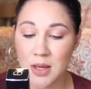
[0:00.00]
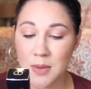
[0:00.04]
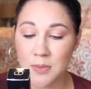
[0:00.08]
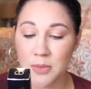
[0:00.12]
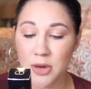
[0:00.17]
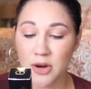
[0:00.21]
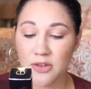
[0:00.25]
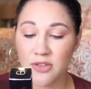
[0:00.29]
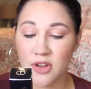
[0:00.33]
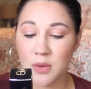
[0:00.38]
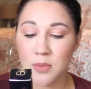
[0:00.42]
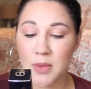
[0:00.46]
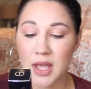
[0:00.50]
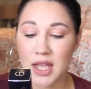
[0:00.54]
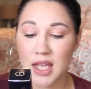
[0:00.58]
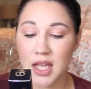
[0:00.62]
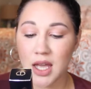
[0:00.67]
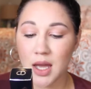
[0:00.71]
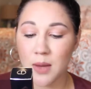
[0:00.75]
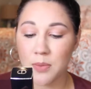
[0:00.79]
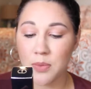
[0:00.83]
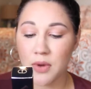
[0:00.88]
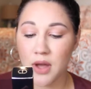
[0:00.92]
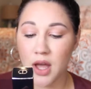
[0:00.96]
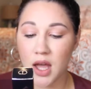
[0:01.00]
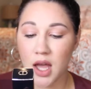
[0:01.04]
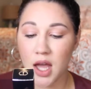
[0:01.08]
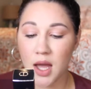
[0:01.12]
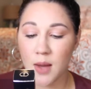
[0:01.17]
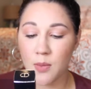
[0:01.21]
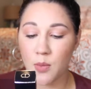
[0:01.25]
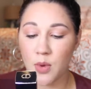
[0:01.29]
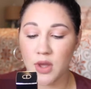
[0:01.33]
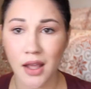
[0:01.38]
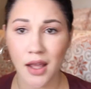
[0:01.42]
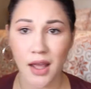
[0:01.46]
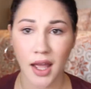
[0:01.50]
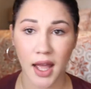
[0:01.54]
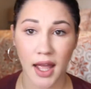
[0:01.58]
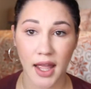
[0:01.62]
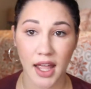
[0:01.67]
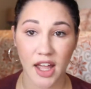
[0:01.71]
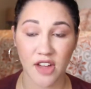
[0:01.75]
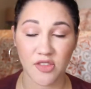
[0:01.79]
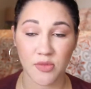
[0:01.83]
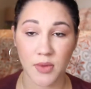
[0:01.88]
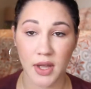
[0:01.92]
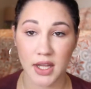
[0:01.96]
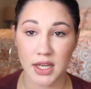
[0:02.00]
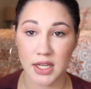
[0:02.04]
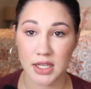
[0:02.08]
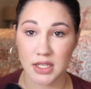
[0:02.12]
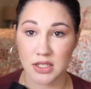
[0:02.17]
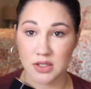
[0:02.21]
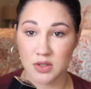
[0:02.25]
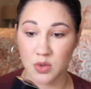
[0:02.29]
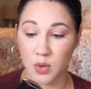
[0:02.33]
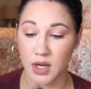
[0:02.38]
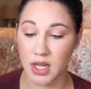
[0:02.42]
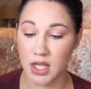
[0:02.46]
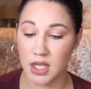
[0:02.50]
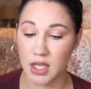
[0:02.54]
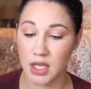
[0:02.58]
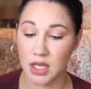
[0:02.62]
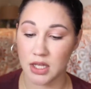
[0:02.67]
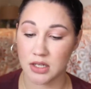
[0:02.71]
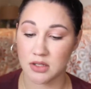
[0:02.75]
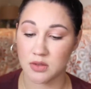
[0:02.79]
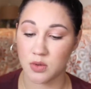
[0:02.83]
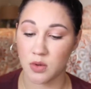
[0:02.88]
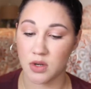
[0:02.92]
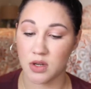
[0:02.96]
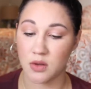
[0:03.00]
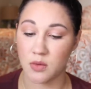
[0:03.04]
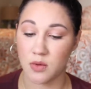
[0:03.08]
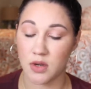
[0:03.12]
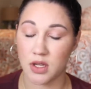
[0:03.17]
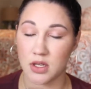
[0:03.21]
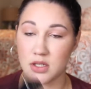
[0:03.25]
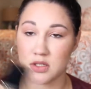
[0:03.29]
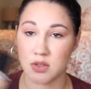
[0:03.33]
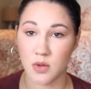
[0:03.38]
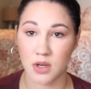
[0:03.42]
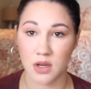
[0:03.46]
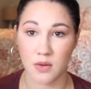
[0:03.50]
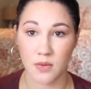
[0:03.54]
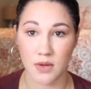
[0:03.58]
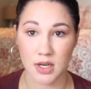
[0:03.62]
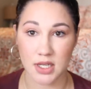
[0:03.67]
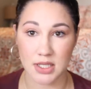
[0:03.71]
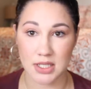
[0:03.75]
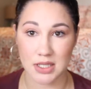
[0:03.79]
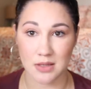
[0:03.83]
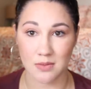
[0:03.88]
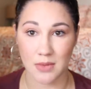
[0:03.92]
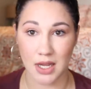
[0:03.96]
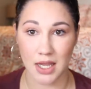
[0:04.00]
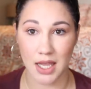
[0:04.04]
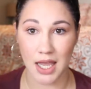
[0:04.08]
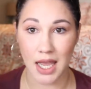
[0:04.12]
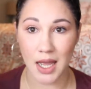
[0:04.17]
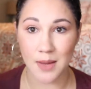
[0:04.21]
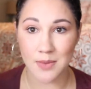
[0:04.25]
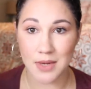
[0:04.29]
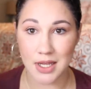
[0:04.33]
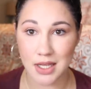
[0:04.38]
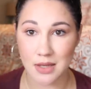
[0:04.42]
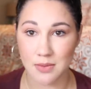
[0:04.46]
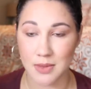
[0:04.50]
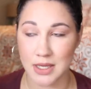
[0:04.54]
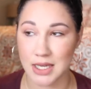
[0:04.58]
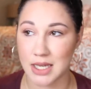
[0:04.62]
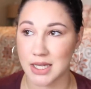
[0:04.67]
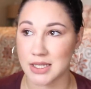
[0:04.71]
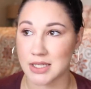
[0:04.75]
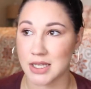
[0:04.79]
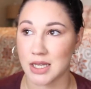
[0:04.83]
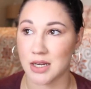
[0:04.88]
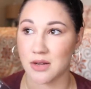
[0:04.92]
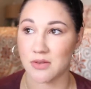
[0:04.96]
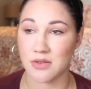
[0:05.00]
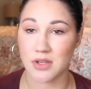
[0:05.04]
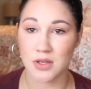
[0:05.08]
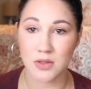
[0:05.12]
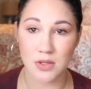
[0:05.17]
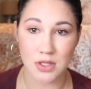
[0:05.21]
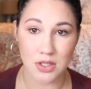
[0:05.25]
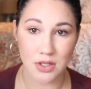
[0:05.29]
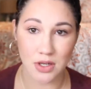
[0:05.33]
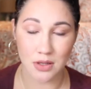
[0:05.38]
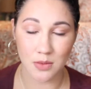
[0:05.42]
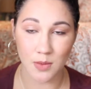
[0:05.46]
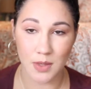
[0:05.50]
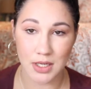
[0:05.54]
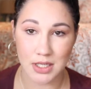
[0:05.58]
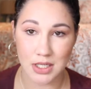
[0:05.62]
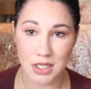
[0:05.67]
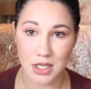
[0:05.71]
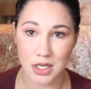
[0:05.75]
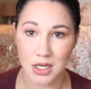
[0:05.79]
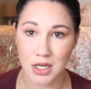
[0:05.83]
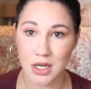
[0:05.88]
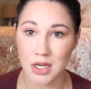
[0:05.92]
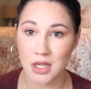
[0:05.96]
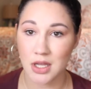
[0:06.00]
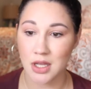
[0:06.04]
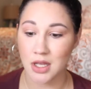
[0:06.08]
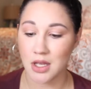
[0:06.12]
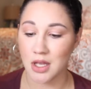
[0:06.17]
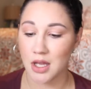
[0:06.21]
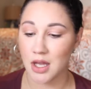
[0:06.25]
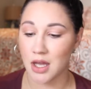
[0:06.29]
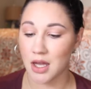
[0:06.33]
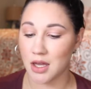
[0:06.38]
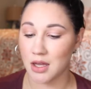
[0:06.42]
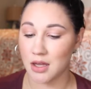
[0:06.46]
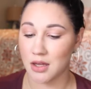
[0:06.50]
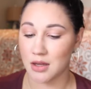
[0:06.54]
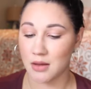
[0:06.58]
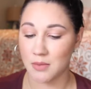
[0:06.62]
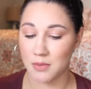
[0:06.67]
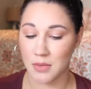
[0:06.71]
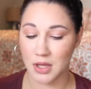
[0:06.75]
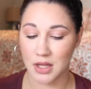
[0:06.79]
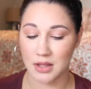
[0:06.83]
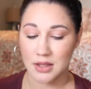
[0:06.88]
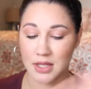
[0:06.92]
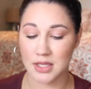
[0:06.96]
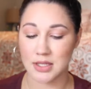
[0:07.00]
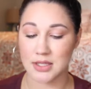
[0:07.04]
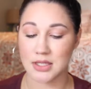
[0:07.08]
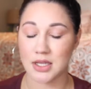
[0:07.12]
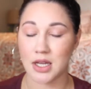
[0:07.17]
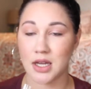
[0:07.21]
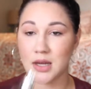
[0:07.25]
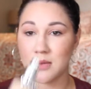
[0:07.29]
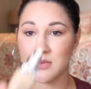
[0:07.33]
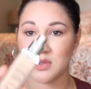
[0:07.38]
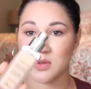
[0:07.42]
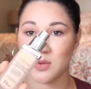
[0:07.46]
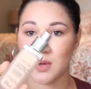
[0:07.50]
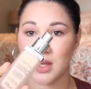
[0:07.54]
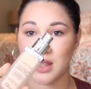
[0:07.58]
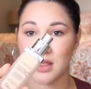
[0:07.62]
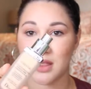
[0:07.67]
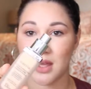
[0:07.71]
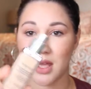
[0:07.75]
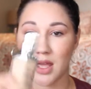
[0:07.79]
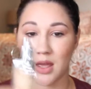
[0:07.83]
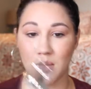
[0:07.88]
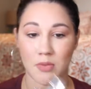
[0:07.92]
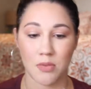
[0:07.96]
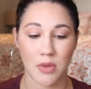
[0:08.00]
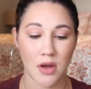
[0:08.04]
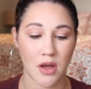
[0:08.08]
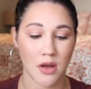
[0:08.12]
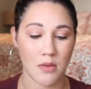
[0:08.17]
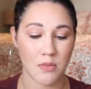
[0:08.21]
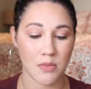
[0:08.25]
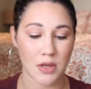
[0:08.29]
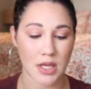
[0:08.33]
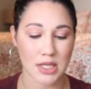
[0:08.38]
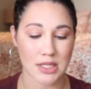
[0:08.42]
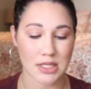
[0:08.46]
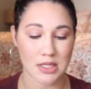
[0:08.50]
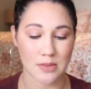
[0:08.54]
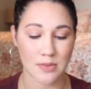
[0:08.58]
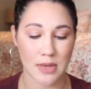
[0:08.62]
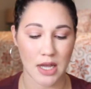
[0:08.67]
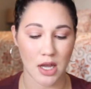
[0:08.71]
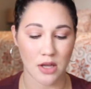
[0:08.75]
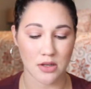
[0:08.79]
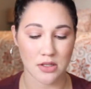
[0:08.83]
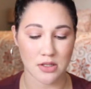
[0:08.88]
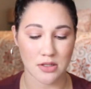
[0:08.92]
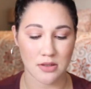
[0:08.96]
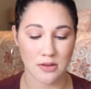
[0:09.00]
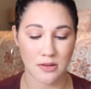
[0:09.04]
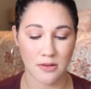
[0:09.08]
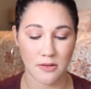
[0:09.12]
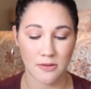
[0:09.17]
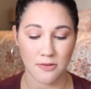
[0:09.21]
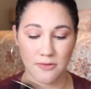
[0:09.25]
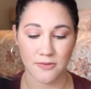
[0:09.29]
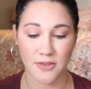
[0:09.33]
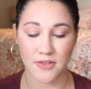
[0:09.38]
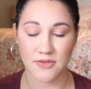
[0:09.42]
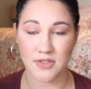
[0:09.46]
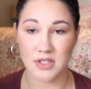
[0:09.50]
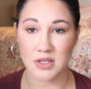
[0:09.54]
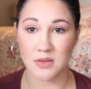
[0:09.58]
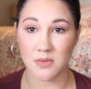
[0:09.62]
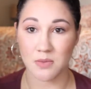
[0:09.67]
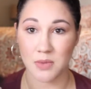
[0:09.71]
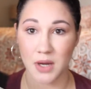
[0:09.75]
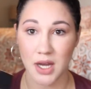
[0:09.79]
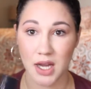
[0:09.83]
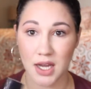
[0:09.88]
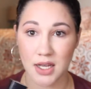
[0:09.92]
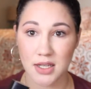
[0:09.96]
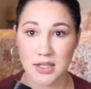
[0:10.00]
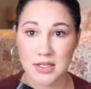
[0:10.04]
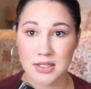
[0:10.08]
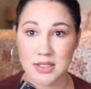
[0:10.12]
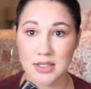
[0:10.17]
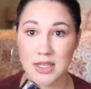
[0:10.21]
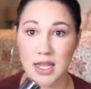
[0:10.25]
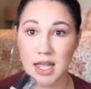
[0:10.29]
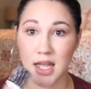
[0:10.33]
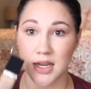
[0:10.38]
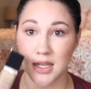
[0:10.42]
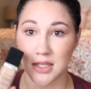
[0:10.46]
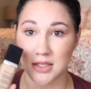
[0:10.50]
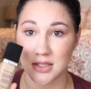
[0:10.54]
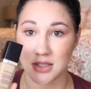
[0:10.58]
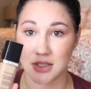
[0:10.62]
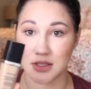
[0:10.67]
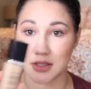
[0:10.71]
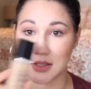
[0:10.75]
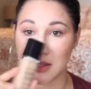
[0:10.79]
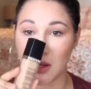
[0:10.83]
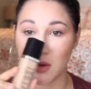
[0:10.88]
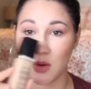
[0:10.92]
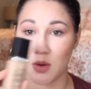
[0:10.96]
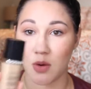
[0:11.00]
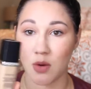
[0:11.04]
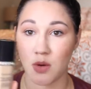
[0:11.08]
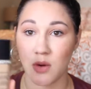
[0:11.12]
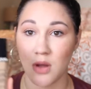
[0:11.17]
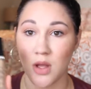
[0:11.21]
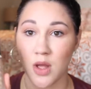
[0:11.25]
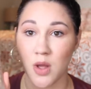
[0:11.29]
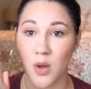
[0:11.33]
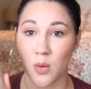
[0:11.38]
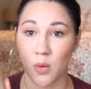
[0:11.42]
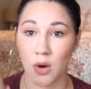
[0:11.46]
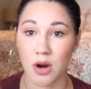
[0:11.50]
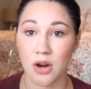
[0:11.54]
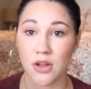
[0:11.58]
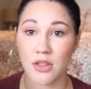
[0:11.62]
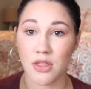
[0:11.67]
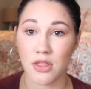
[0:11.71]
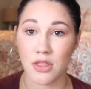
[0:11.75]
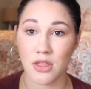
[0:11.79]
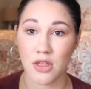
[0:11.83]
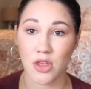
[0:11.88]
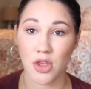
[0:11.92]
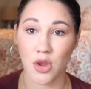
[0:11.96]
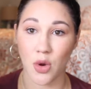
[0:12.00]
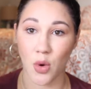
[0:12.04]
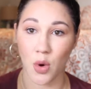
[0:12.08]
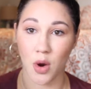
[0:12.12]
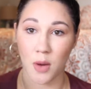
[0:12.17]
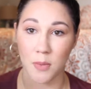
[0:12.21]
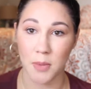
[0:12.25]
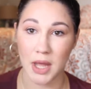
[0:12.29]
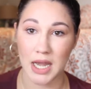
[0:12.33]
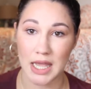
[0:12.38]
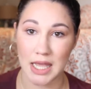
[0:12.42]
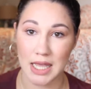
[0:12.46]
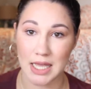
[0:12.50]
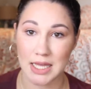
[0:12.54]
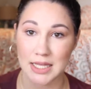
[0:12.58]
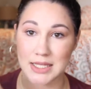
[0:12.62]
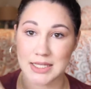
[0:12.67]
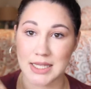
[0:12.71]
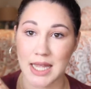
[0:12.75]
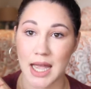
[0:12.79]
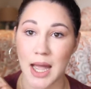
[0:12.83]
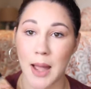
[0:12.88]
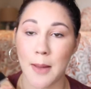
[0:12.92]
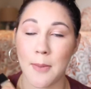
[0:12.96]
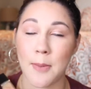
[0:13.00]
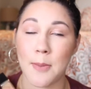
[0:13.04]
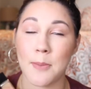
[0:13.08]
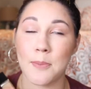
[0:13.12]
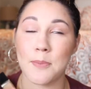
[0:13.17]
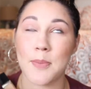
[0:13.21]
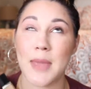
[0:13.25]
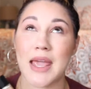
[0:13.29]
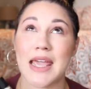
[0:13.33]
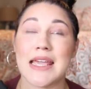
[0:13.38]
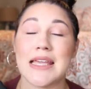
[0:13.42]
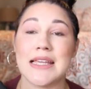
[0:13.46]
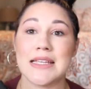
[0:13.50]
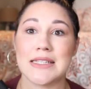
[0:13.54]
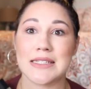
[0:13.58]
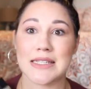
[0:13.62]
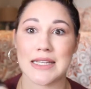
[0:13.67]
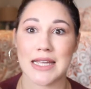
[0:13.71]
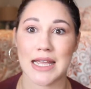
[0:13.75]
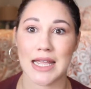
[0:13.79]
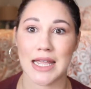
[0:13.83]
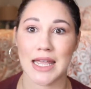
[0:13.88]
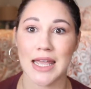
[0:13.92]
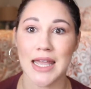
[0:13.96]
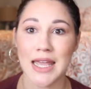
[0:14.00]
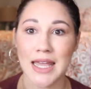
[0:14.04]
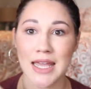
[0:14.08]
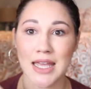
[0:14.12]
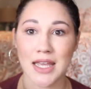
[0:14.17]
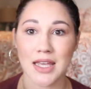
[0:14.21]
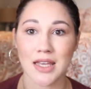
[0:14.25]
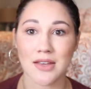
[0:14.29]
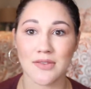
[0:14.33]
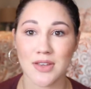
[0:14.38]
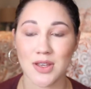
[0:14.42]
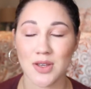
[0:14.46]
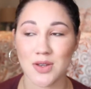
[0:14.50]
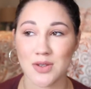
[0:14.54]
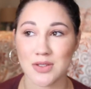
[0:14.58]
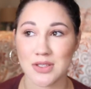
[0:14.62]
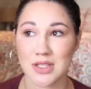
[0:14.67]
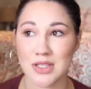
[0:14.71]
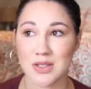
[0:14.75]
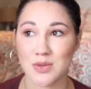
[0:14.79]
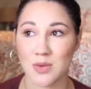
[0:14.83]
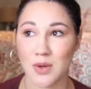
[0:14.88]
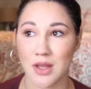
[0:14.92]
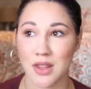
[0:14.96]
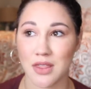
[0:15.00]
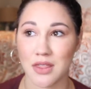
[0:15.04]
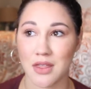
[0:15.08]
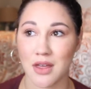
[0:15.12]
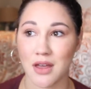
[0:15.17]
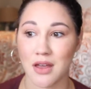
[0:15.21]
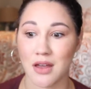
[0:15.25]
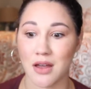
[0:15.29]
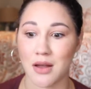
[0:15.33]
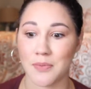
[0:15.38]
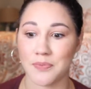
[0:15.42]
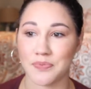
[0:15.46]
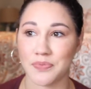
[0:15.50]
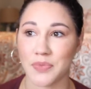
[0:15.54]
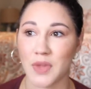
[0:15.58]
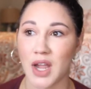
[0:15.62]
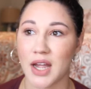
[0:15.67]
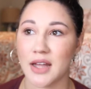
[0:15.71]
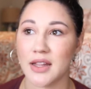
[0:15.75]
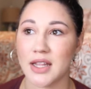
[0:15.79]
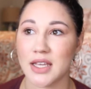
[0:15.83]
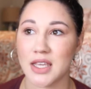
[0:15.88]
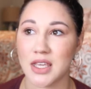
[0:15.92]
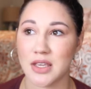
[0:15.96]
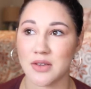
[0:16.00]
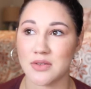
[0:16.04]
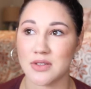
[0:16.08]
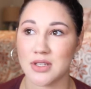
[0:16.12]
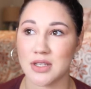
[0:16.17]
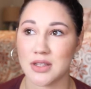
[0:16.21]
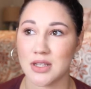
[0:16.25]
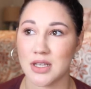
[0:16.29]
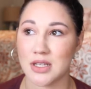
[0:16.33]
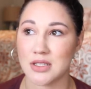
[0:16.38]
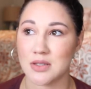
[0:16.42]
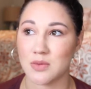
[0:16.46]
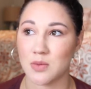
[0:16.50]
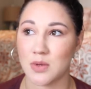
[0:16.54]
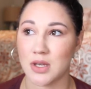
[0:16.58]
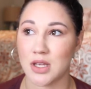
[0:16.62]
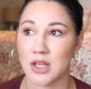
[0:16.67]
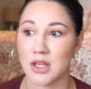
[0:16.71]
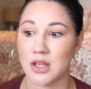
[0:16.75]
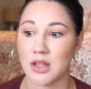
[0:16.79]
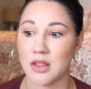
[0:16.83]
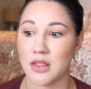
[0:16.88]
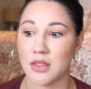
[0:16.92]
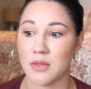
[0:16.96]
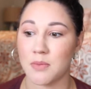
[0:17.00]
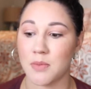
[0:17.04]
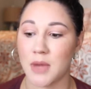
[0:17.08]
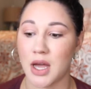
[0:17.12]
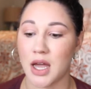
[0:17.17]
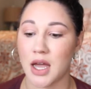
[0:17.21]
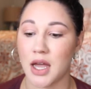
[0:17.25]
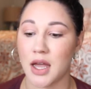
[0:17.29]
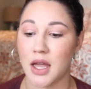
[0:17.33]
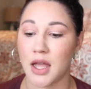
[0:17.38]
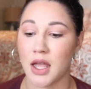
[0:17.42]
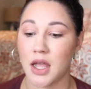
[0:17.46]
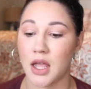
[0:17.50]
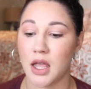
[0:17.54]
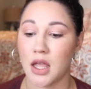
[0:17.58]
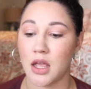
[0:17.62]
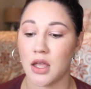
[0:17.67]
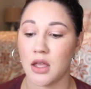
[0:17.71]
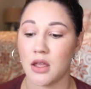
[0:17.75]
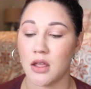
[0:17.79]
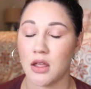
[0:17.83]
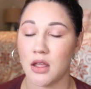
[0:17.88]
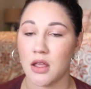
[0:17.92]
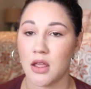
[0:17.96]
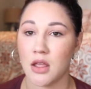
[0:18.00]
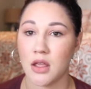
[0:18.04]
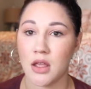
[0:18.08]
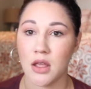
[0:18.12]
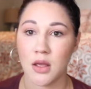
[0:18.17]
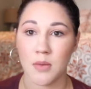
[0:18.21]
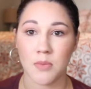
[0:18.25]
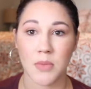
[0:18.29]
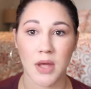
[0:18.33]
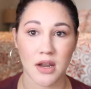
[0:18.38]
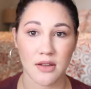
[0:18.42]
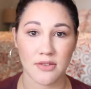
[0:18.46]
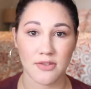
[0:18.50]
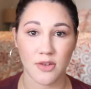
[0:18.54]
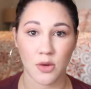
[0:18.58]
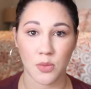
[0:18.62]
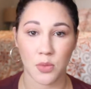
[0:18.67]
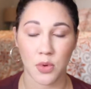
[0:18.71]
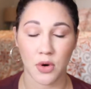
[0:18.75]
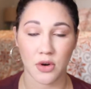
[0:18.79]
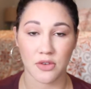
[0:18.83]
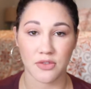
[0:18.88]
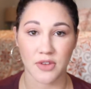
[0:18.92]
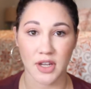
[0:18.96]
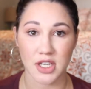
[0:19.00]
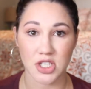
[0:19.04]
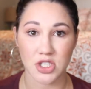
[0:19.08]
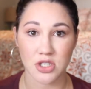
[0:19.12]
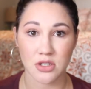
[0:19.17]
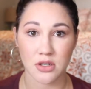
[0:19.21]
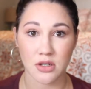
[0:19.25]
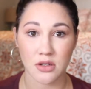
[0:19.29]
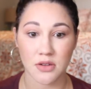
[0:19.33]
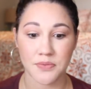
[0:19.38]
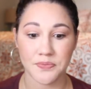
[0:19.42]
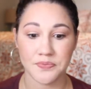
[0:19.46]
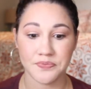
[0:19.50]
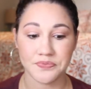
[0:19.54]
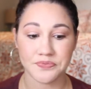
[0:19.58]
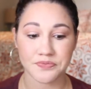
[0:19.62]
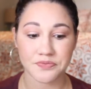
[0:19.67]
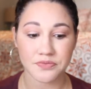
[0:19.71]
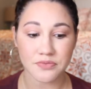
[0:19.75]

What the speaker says: Perfect Makeup. I have mine in 20 and 21. 21 is in my cabinet because I don't use it during the winter. This comes with a pump. It's about $50, and it's so worth your money. It's amazing. If you use this with, I like using this with my Benefit Professional.